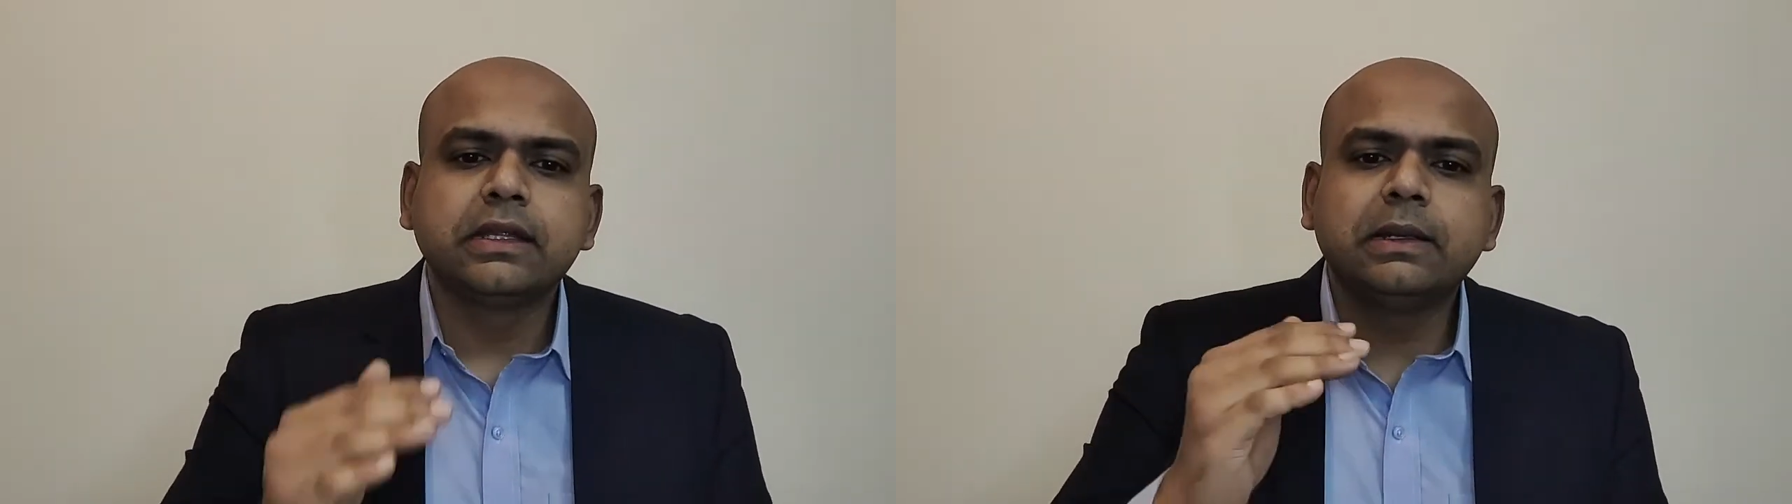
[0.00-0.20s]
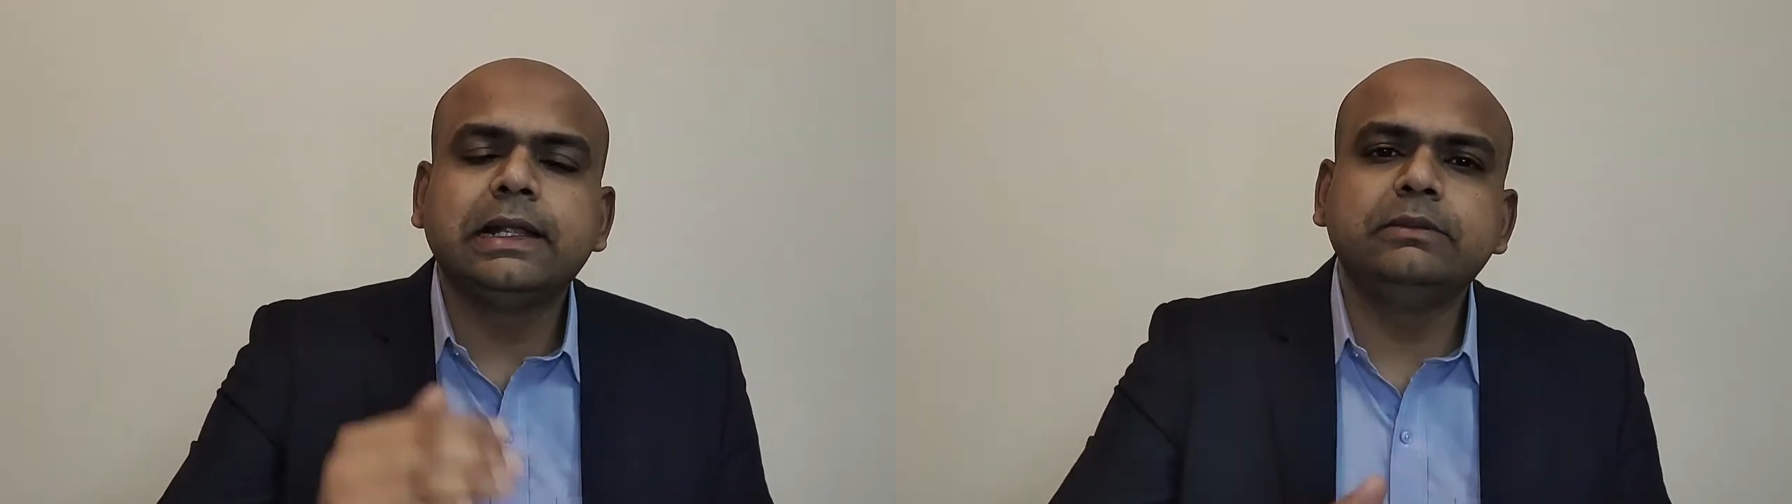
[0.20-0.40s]

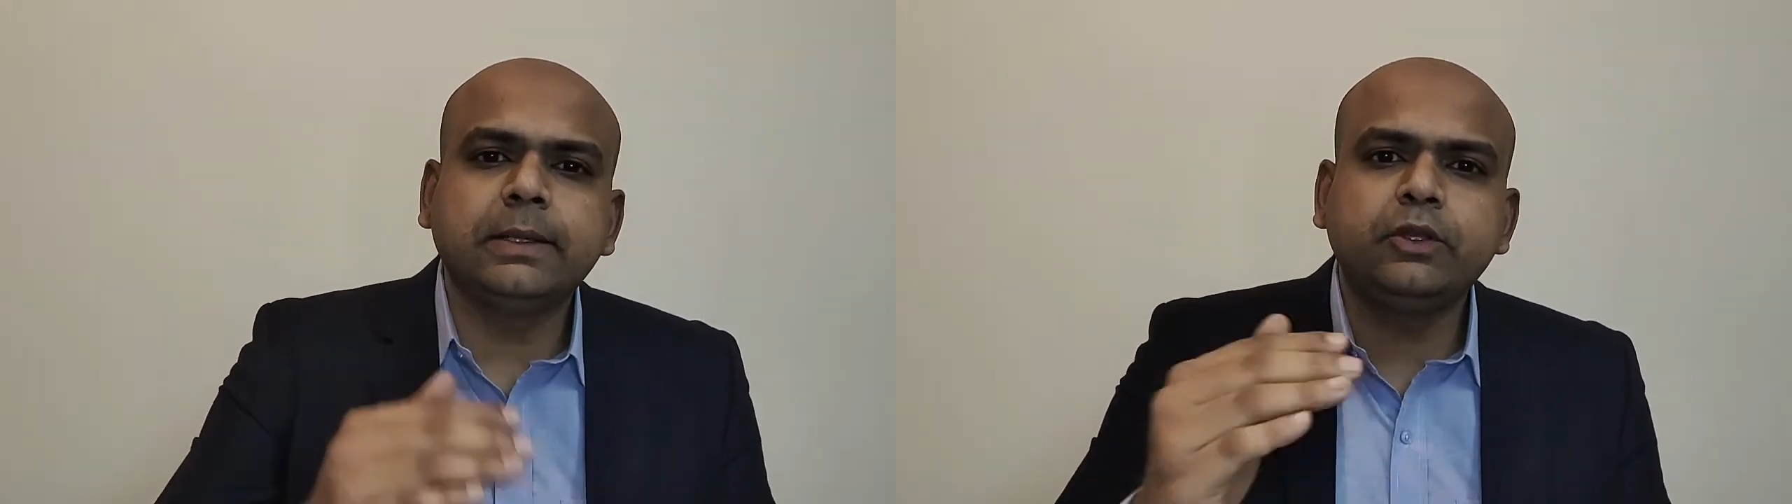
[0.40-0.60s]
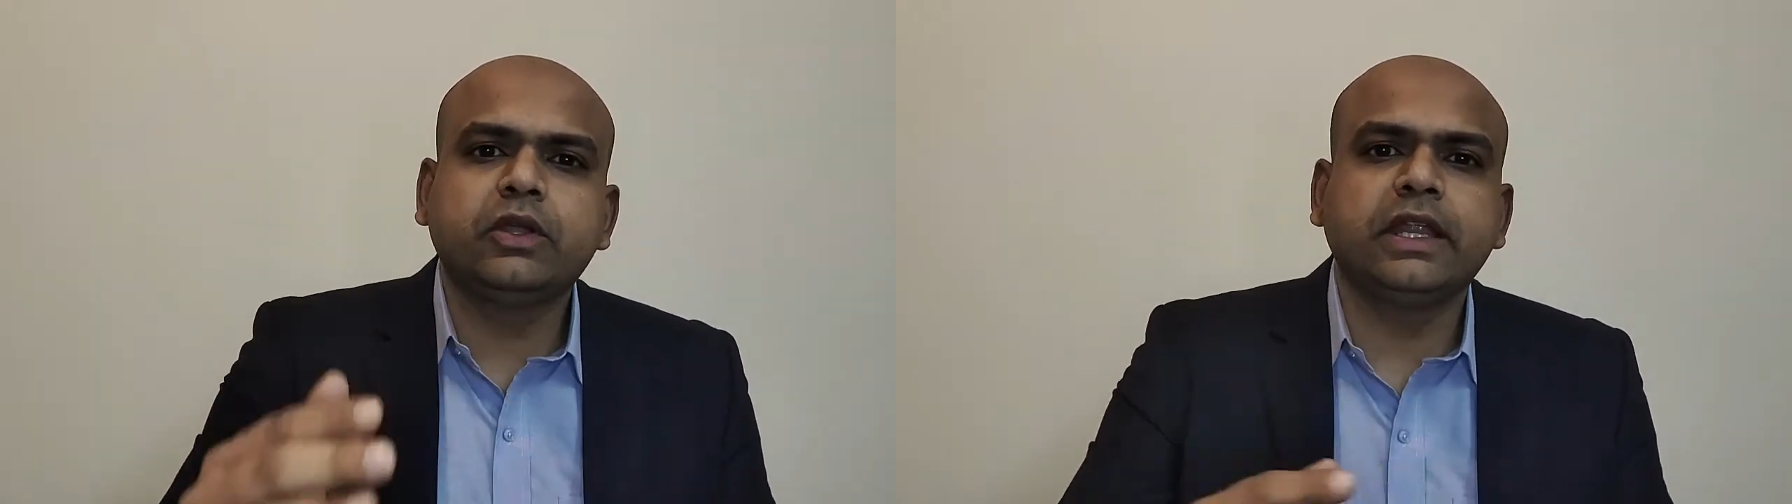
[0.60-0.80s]
It will help
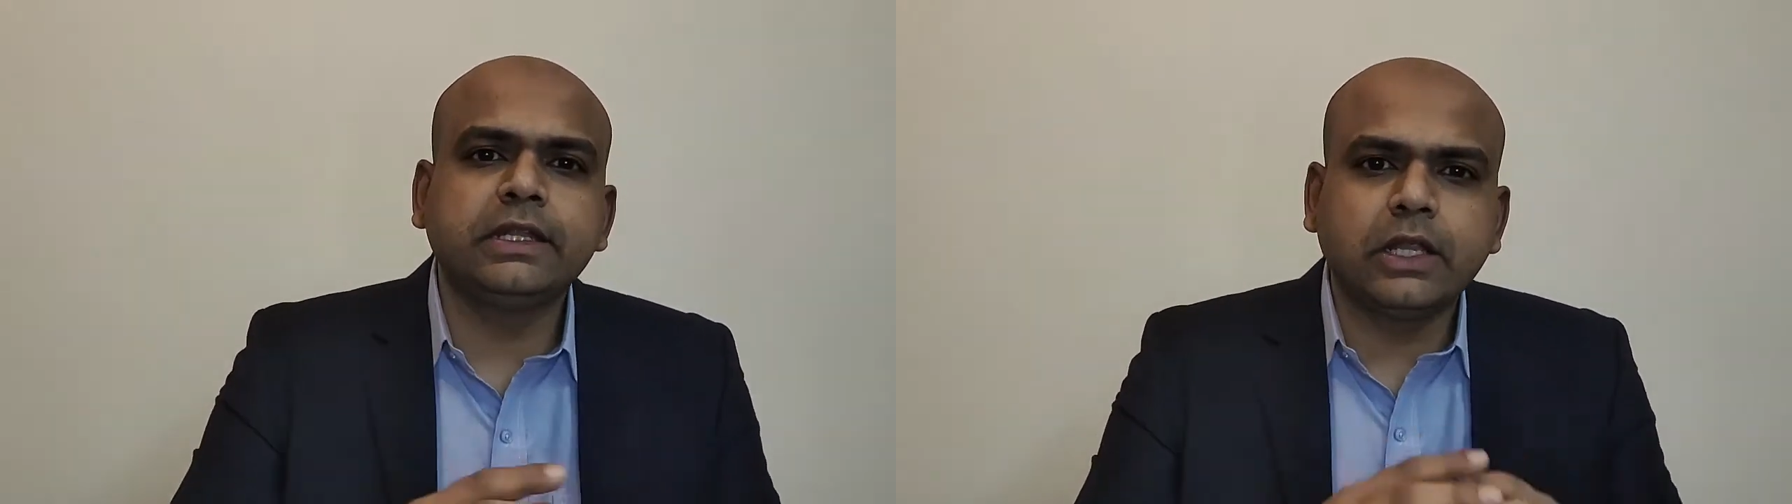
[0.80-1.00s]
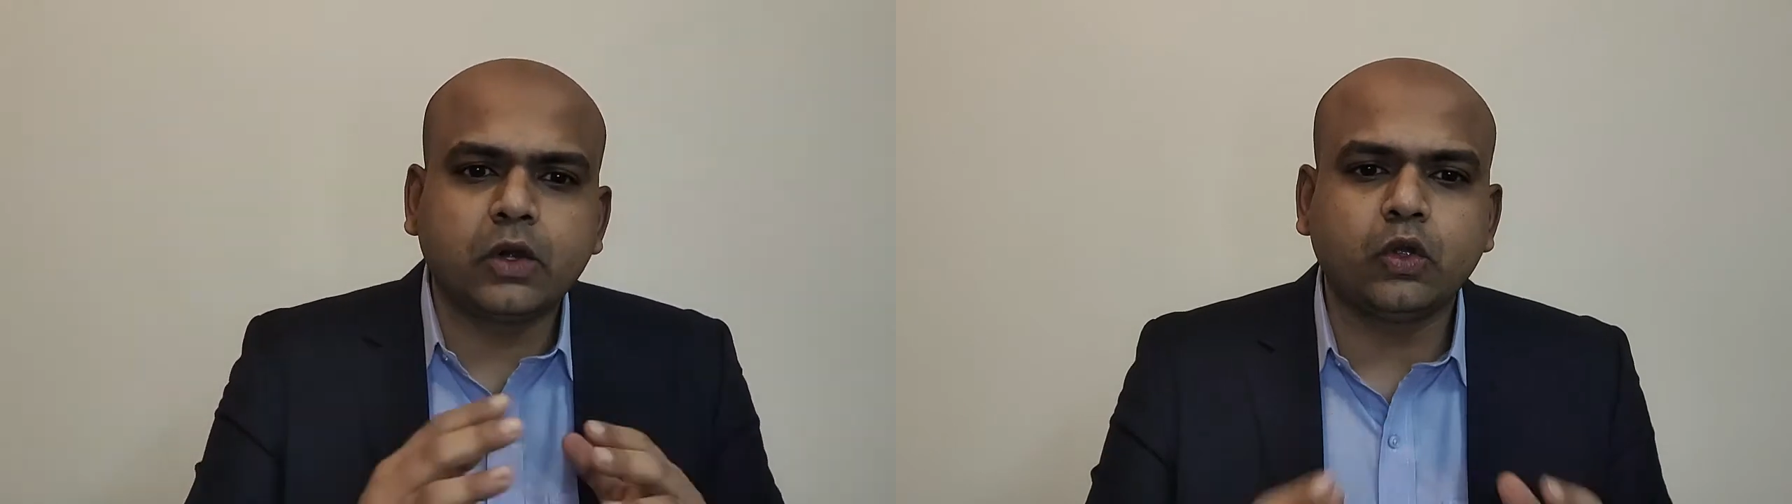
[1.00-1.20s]
them to
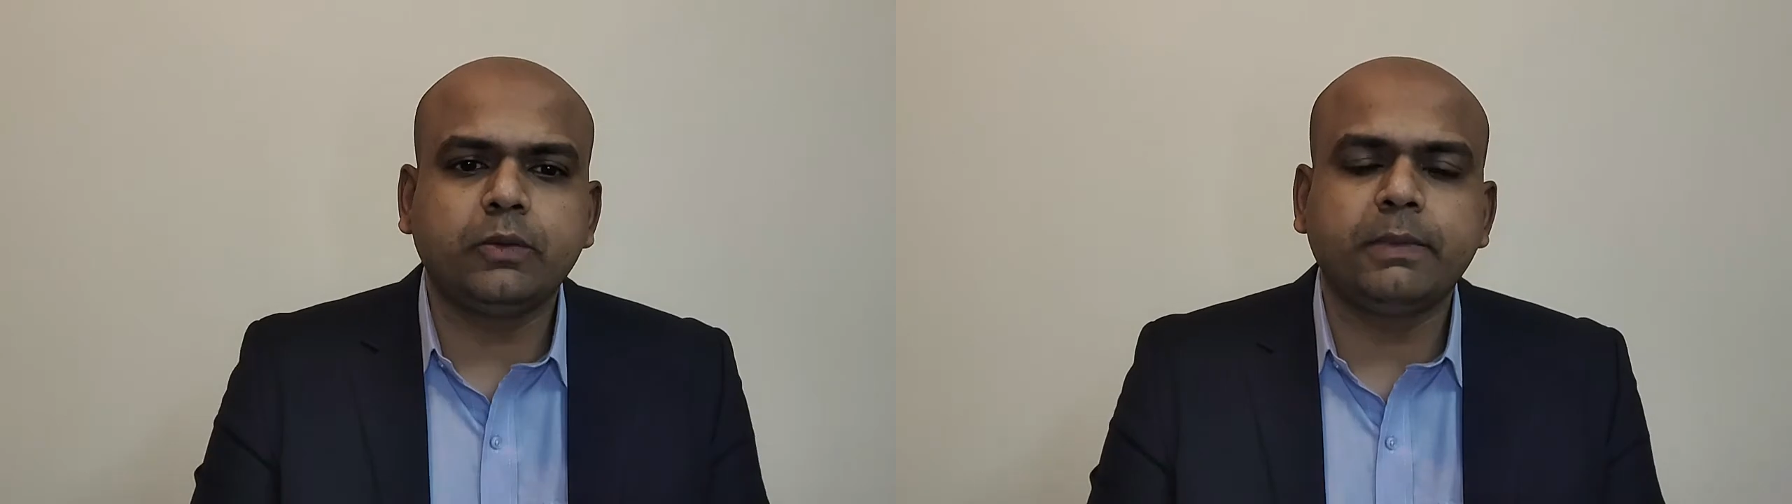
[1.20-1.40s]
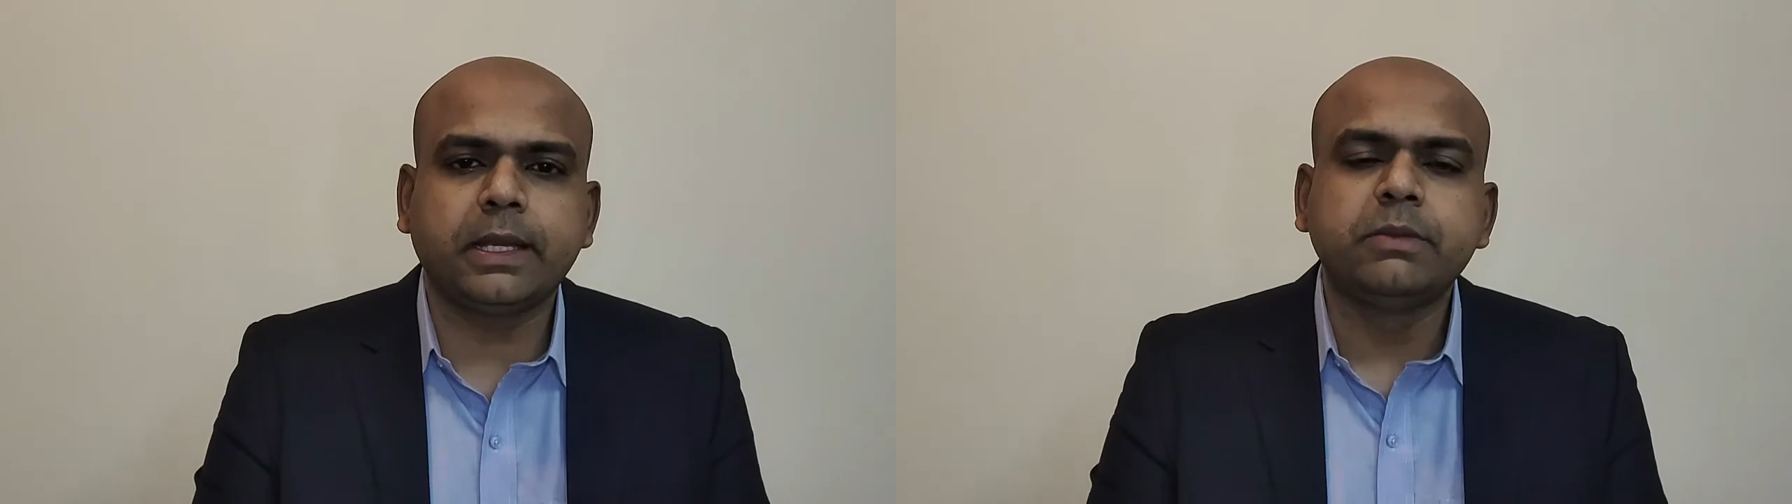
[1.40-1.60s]
create the
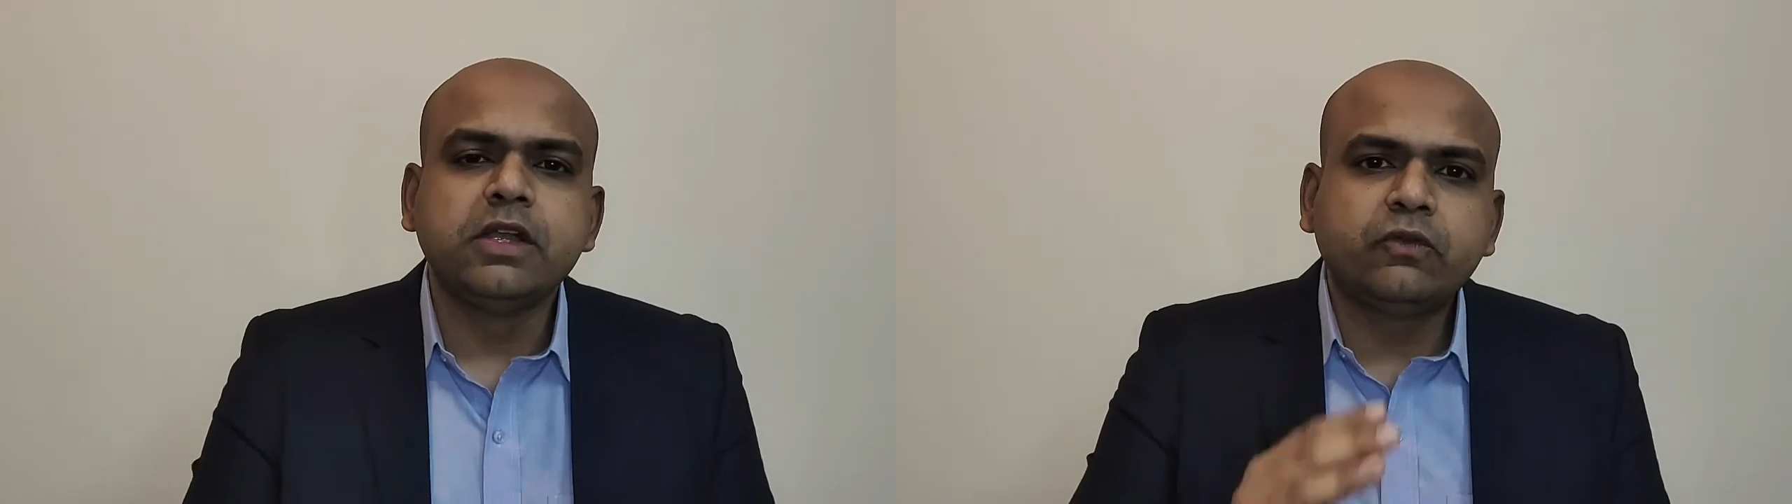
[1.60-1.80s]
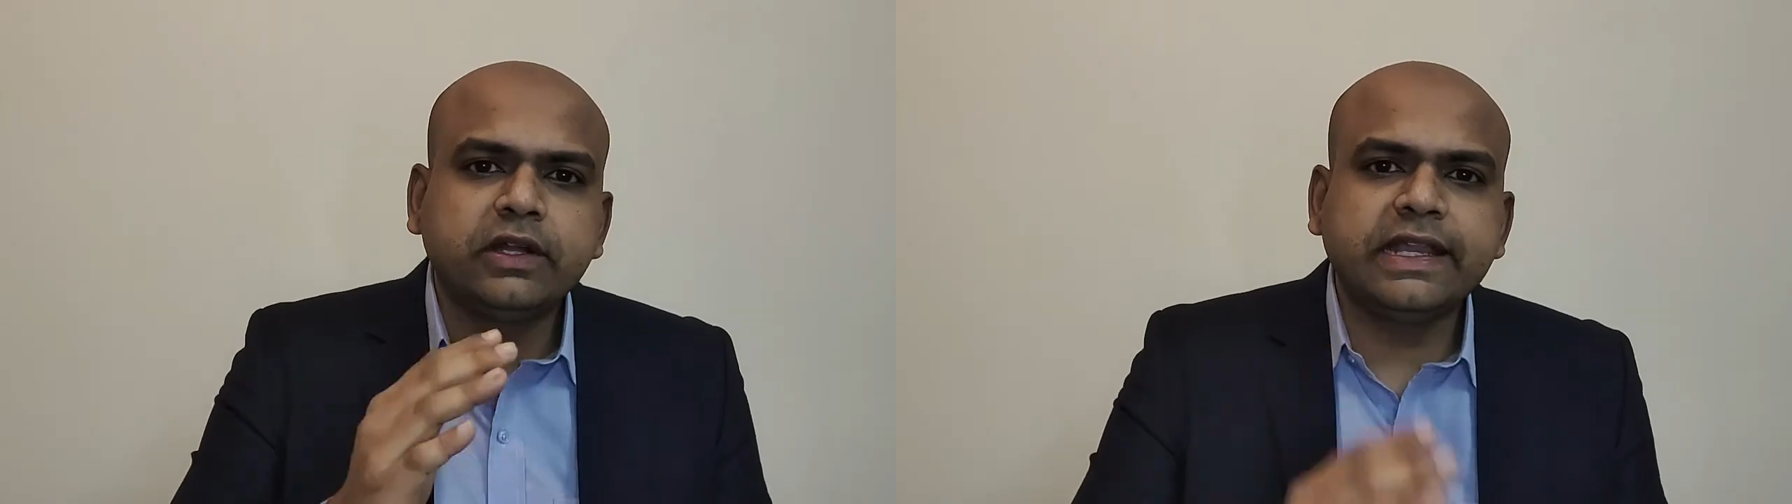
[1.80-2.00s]

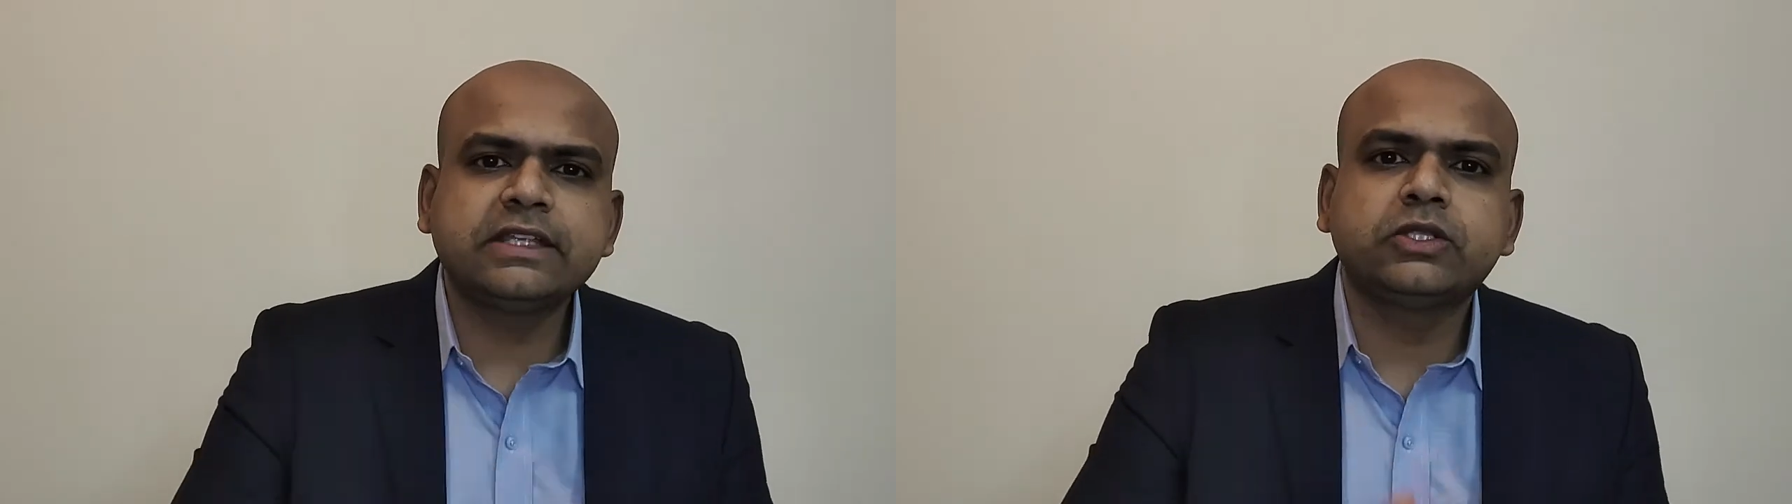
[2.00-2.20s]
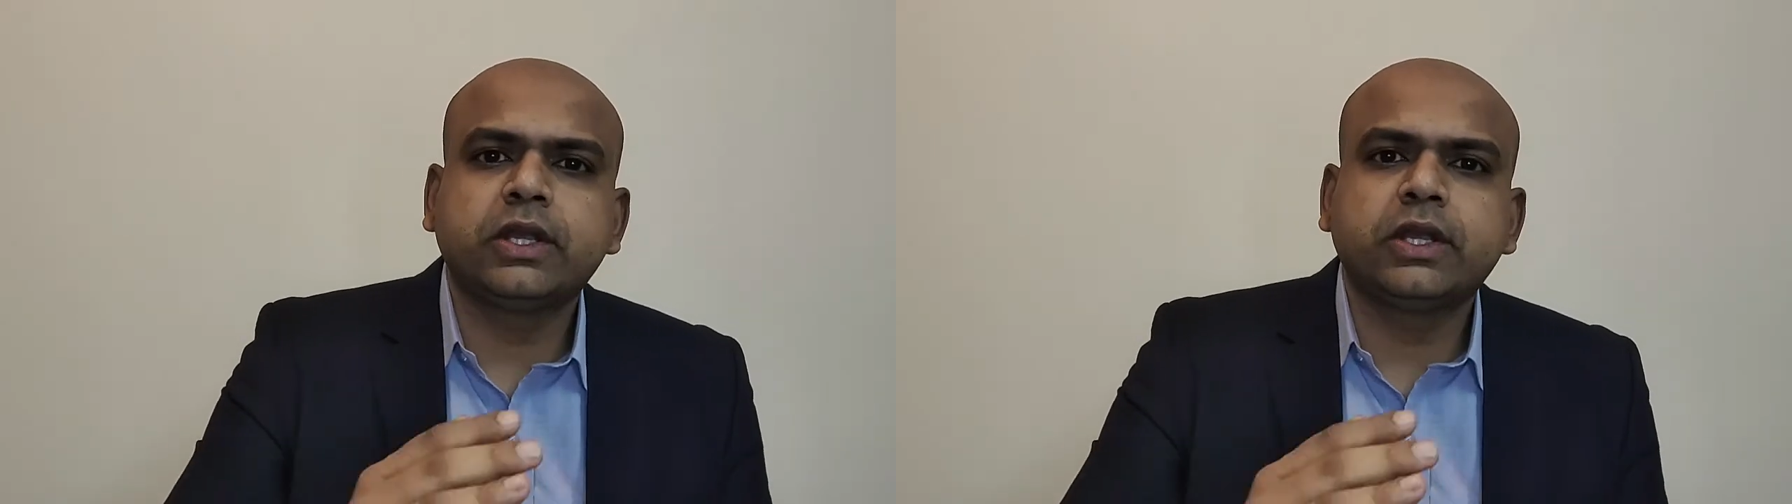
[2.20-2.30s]
roadmap for next